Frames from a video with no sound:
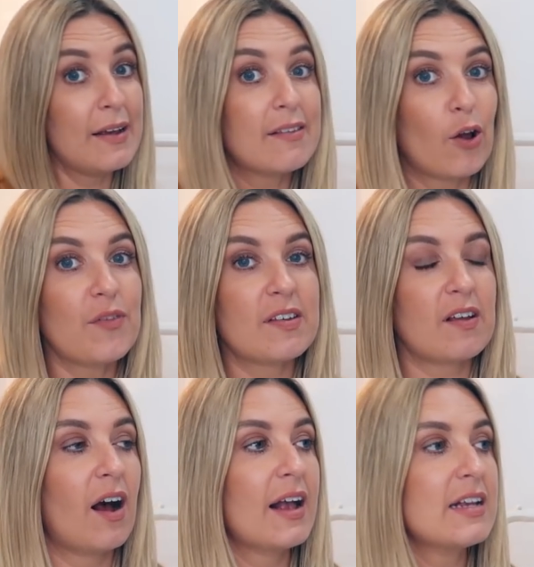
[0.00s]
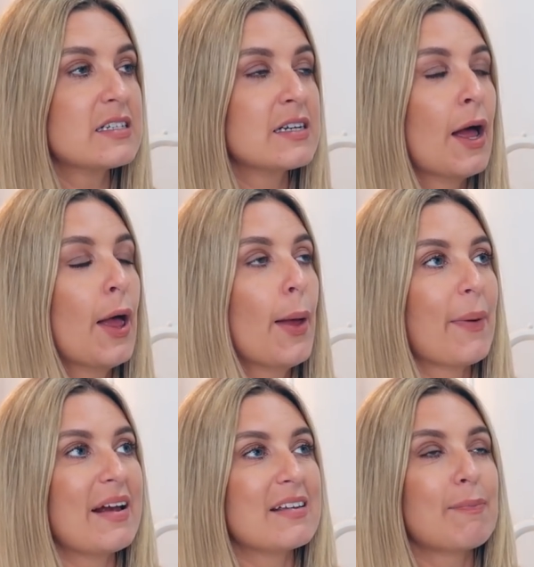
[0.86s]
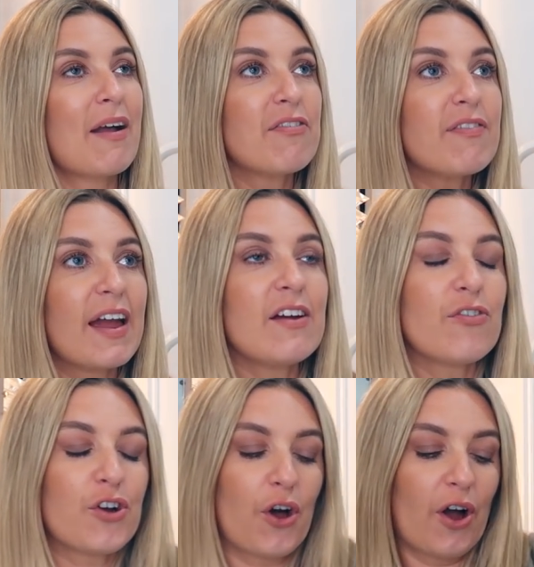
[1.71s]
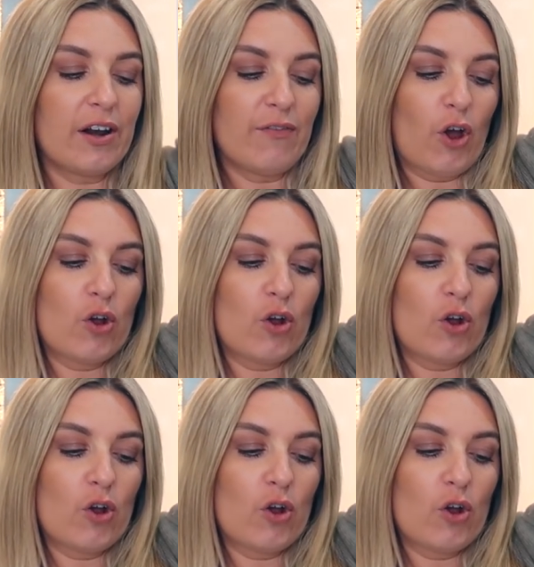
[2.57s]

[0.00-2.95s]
is oversized, but it's my favorite kind of